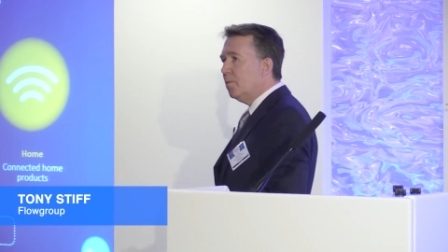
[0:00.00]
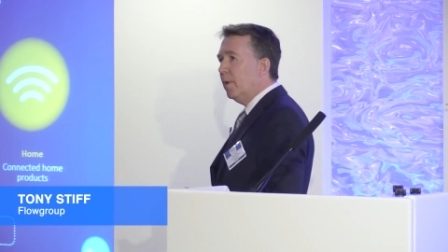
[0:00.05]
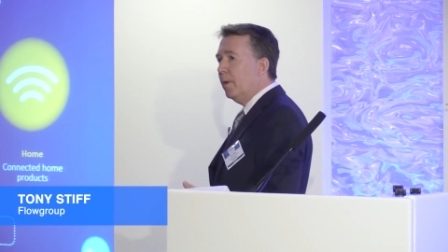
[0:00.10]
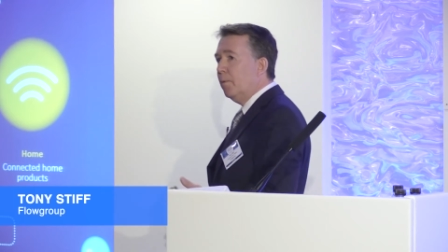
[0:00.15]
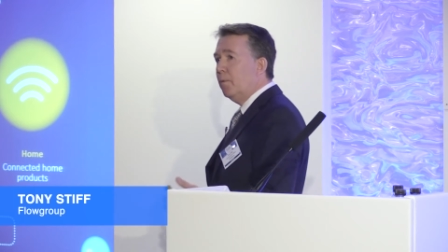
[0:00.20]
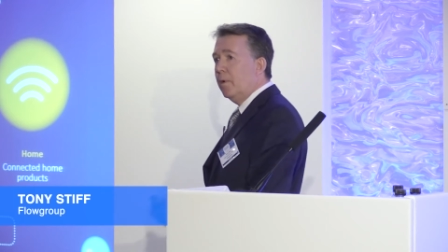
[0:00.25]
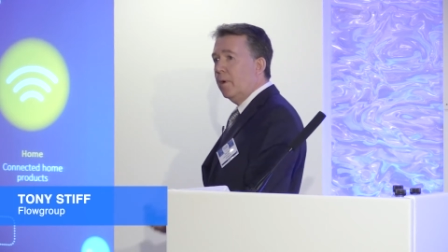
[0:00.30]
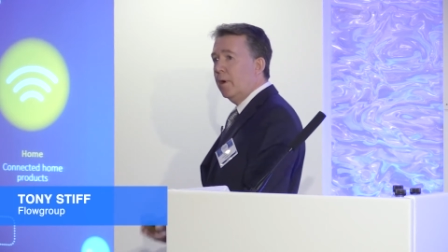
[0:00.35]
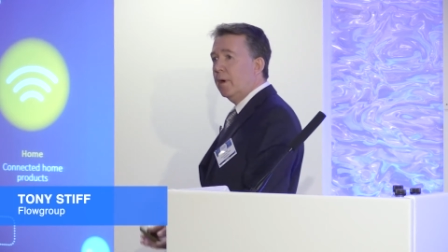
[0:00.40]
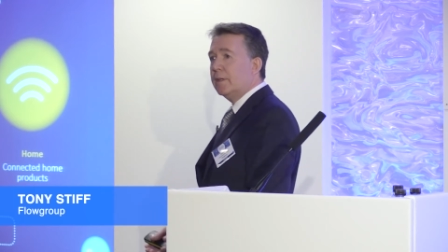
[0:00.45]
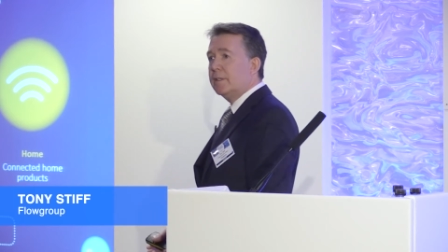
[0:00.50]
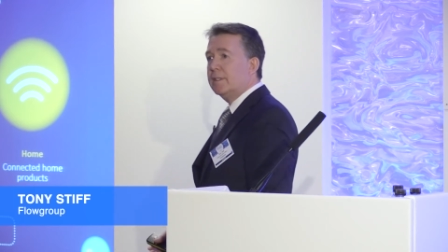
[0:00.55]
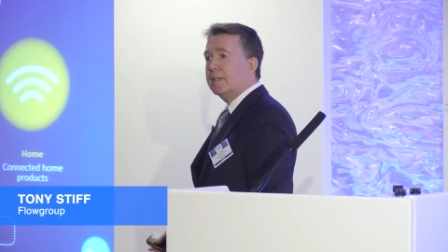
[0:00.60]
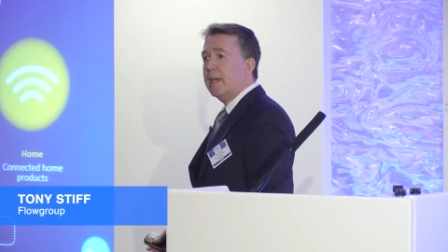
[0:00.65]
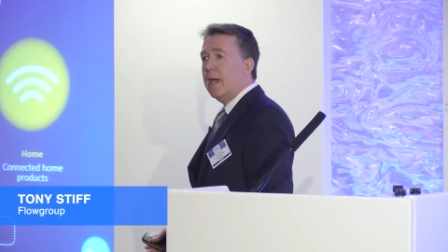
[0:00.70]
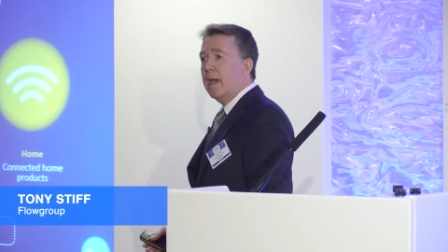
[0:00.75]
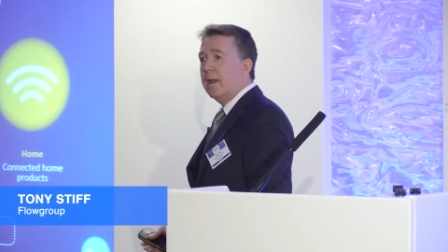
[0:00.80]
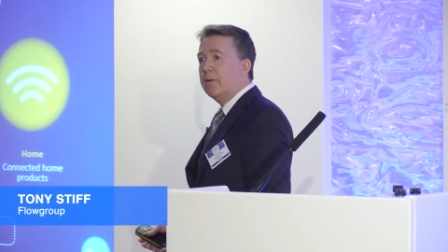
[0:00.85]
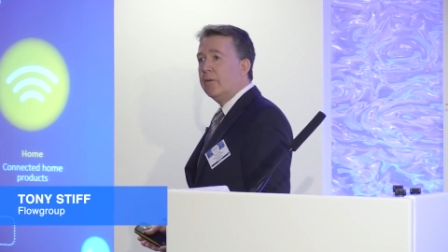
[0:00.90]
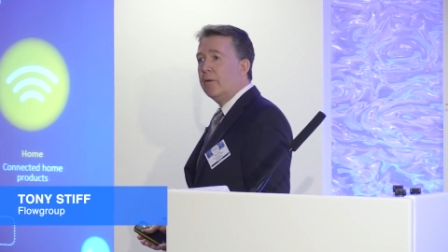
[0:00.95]
we worked
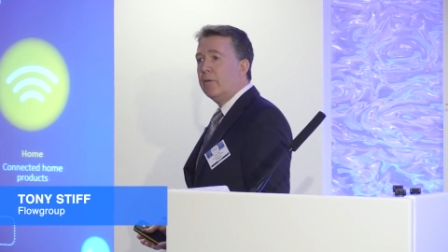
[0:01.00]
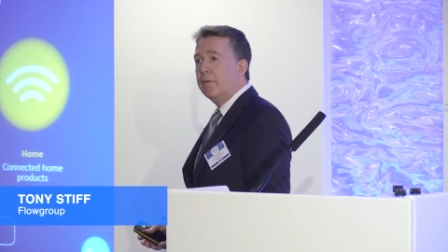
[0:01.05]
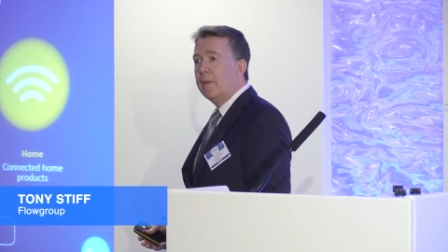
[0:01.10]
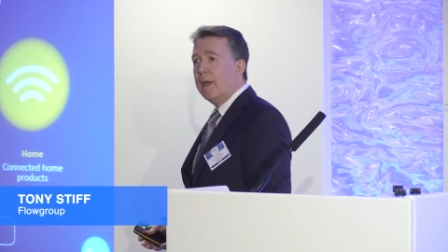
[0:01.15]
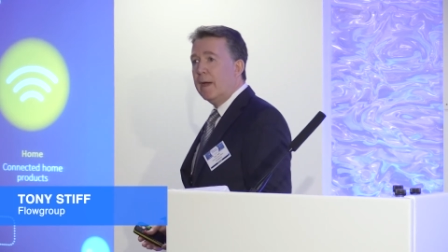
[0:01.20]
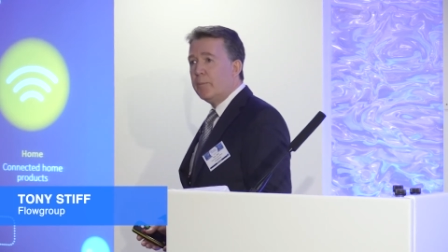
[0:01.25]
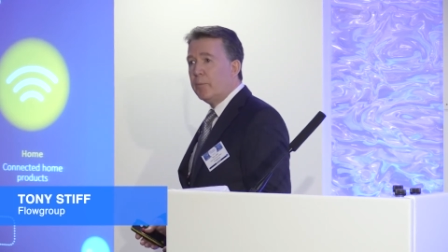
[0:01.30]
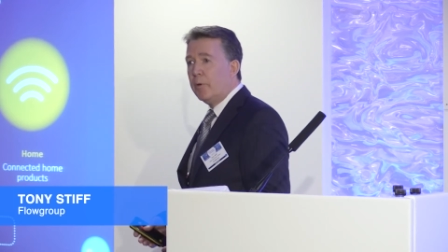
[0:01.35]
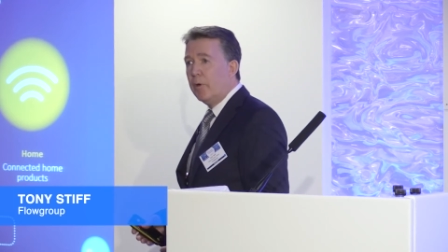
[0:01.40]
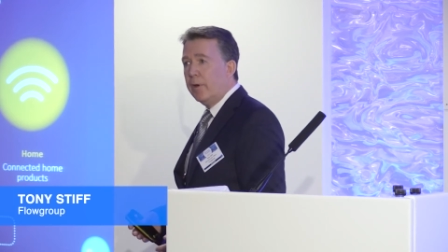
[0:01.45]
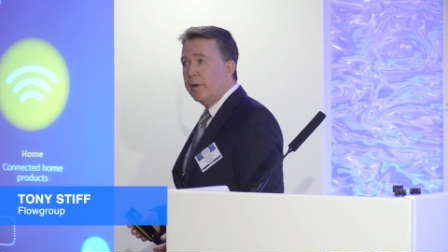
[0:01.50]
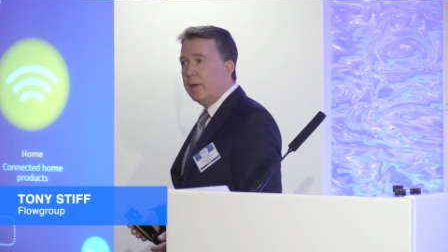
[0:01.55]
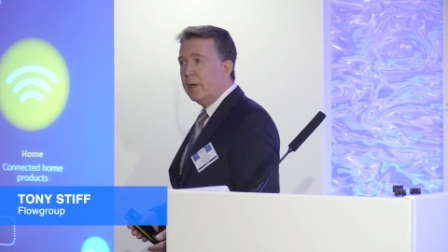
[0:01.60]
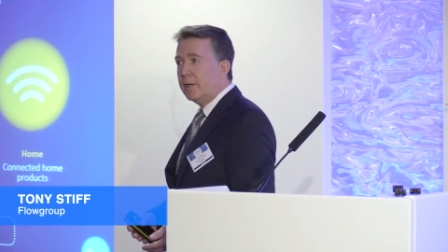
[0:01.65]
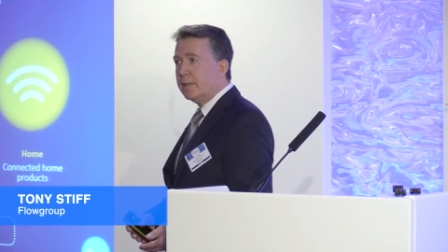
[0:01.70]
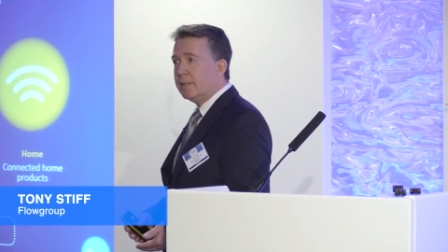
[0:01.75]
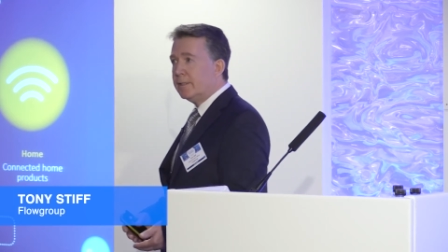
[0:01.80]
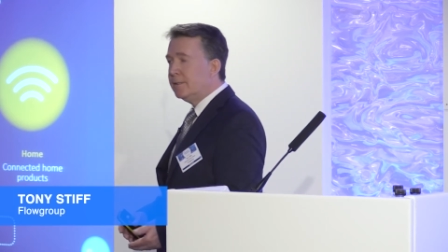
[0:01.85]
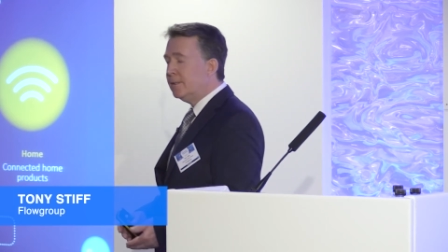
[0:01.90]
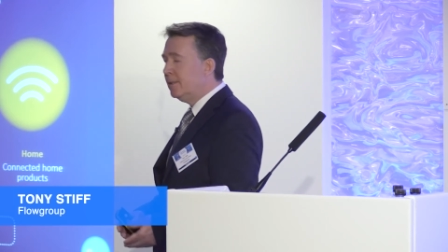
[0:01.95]
together on that
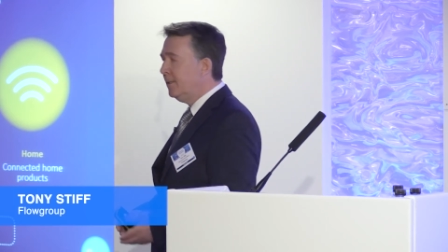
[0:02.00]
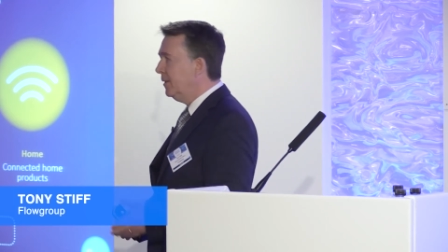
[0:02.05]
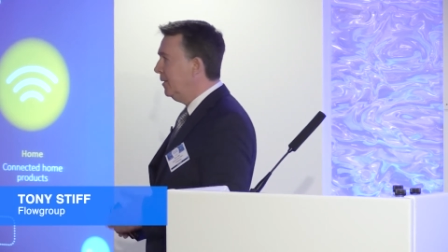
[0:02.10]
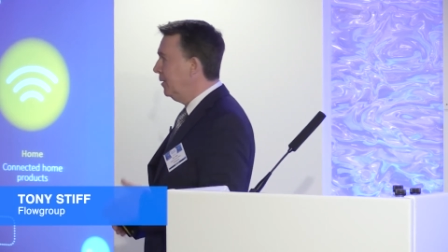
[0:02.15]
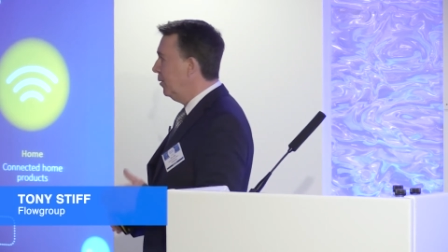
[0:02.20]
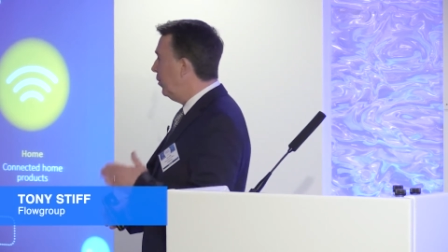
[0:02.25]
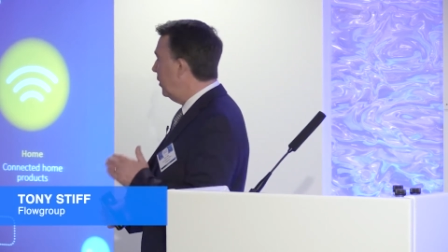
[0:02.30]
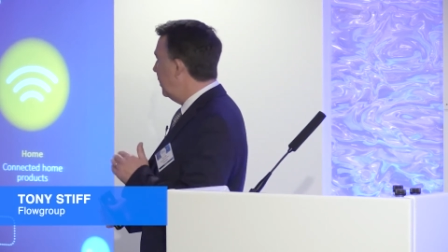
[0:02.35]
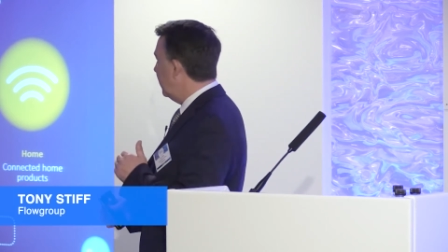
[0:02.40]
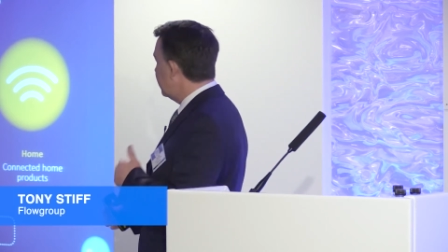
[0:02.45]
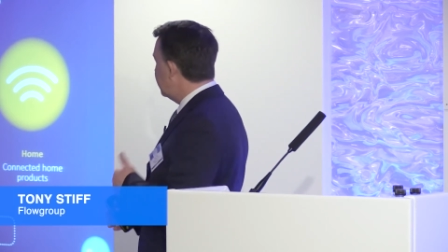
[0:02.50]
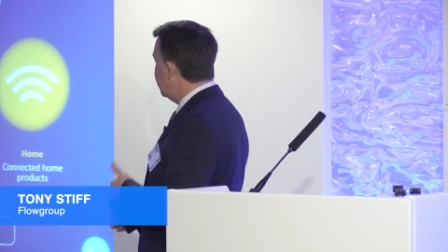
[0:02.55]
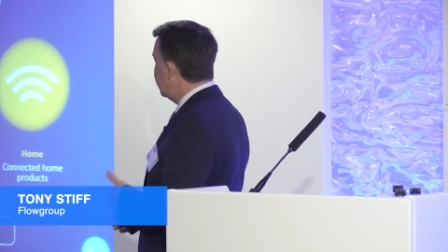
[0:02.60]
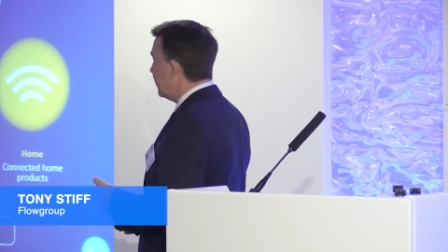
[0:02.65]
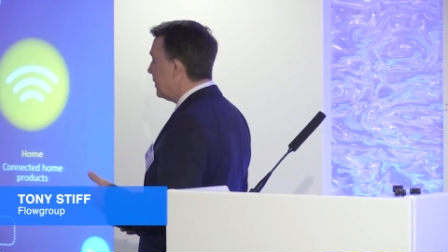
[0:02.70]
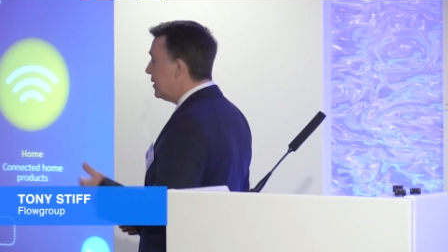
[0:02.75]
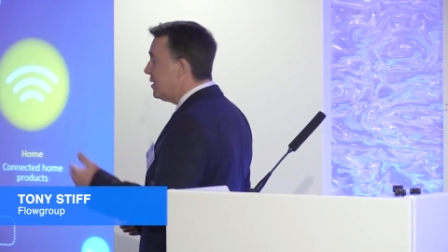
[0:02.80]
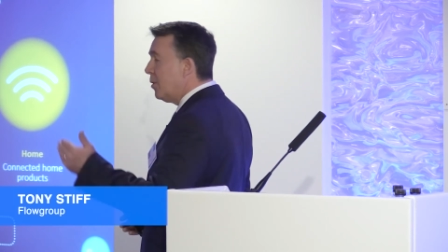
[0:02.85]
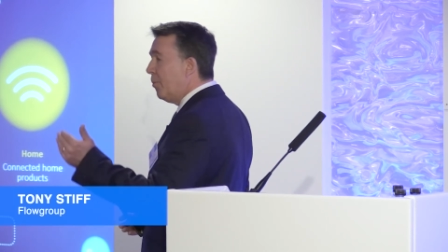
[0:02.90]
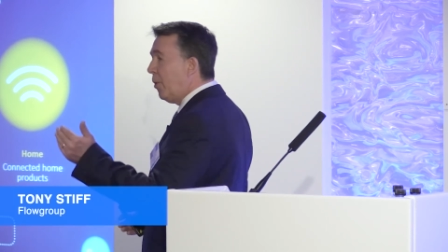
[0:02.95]
product, we looked
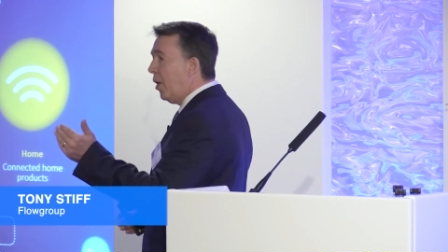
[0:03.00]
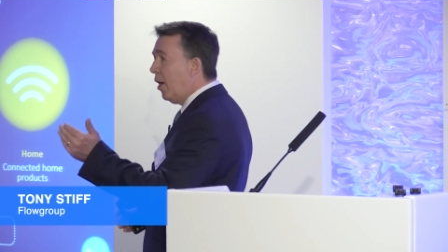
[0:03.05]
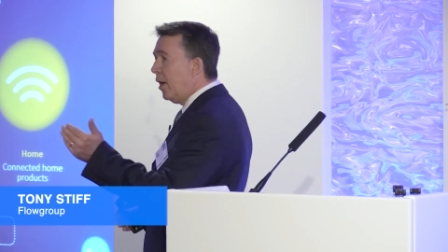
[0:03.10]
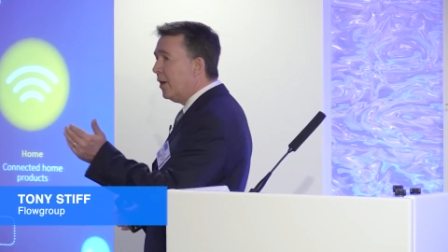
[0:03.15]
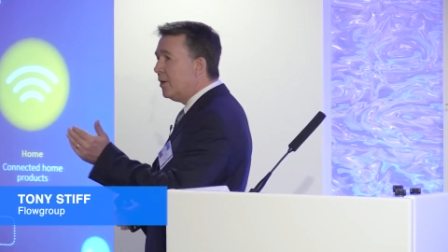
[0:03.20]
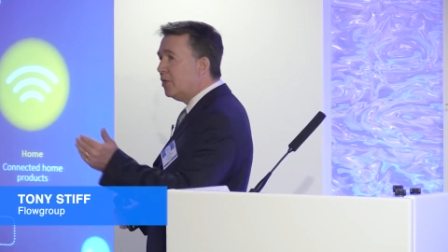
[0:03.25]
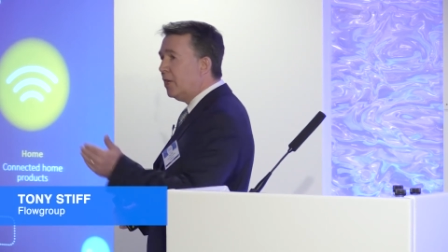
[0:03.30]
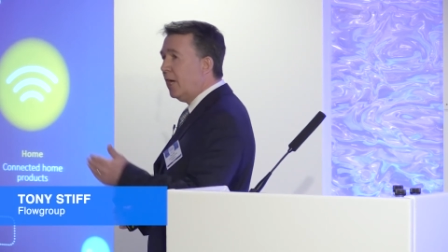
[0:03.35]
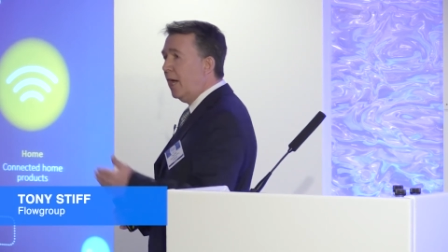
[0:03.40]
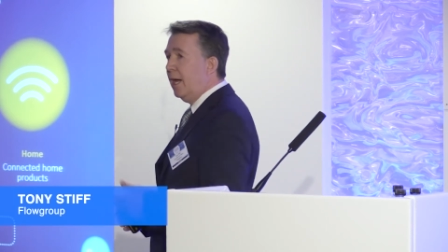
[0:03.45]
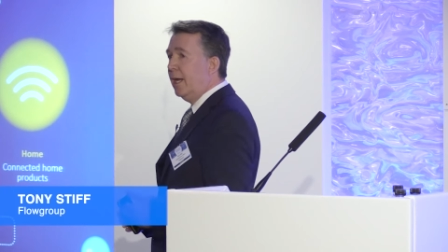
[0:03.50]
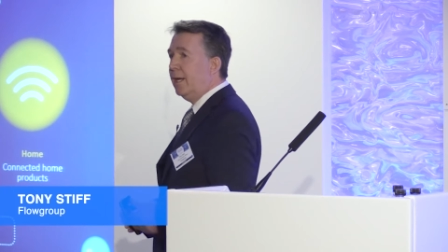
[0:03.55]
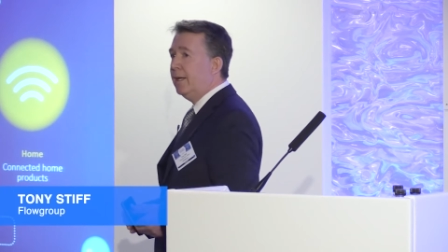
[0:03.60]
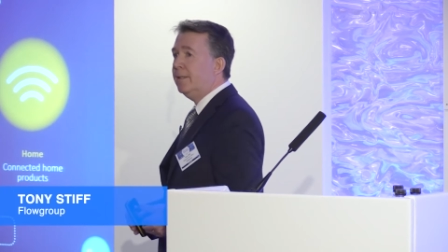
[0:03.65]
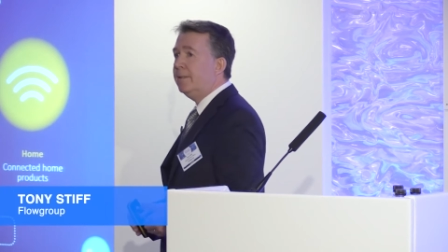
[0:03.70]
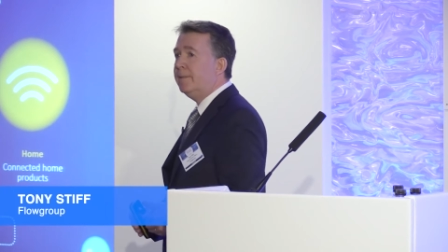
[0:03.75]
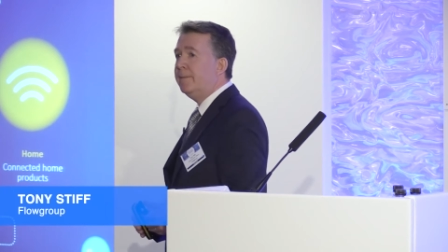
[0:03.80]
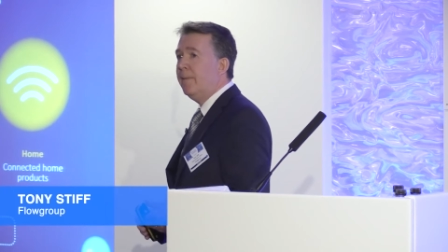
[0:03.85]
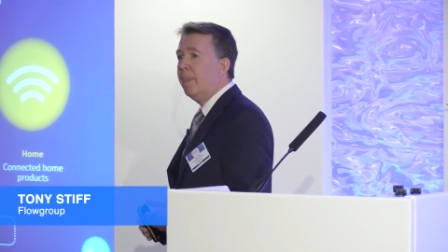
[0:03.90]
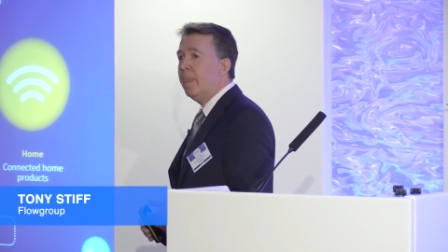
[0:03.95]
at the supply chain,